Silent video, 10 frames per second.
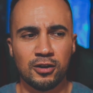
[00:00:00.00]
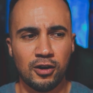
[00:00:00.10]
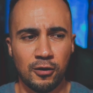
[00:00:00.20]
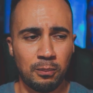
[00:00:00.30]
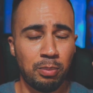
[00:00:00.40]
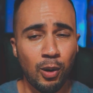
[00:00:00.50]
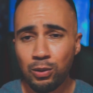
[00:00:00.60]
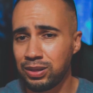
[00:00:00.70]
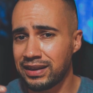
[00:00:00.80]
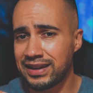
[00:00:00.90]
are
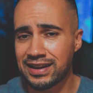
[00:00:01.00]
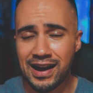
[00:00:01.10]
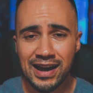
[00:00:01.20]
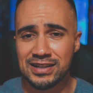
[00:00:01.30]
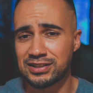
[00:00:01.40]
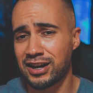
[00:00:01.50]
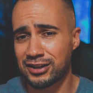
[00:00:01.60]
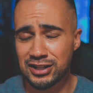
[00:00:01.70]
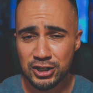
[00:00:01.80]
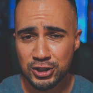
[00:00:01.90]
both laying eyes
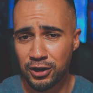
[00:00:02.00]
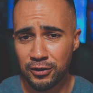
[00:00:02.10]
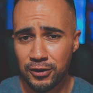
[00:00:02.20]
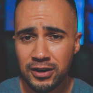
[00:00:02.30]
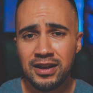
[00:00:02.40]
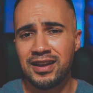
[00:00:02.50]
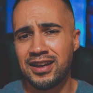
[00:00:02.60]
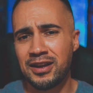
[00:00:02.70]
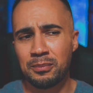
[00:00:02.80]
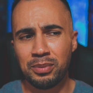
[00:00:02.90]
on each other.
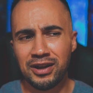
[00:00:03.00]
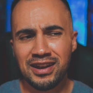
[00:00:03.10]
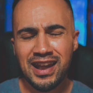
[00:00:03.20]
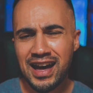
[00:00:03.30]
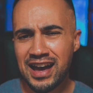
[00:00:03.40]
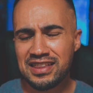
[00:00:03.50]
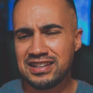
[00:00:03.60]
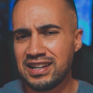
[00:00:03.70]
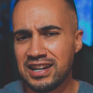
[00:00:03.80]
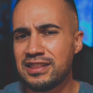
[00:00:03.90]
but not how
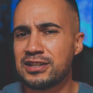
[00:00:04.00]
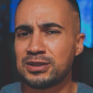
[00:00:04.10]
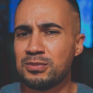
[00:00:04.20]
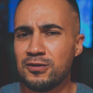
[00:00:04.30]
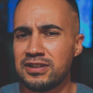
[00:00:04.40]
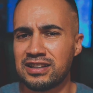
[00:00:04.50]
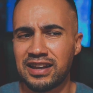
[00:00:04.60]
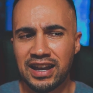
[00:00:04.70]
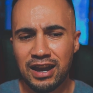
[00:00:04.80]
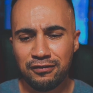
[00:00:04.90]
they did it in this movie.
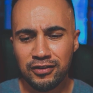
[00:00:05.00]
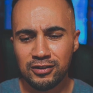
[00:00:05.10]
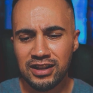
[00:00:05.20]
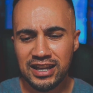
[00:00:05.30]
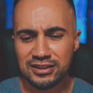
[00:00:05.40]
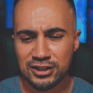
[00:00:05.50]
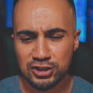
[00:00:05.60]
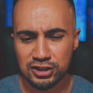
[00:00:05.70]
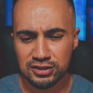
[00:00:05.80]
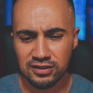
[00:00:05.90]
Like, I felt like
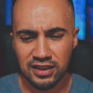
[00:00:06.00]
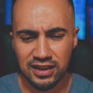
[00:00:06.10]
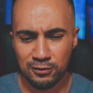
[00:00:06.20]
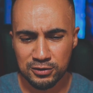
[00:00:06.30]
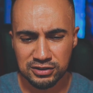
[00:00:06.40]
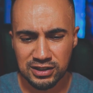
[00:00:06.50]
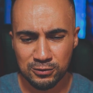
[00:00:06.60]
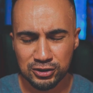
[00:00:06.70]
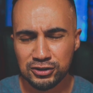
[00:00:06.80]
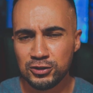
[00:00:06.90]
it
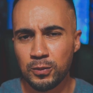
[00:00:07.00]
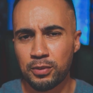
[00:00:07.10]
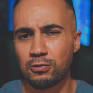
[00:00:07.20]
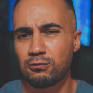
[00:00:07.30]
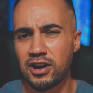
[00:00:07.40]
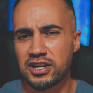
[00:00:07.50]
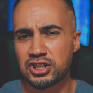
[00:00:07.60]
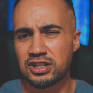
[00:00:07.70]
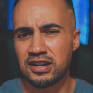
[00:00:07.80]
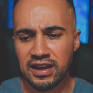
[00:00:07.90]
was super
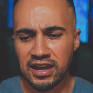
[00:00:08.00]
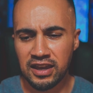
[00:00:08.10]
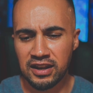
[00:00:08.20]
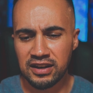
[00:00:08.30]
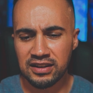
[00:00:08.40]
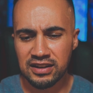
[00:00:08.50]
rushed, and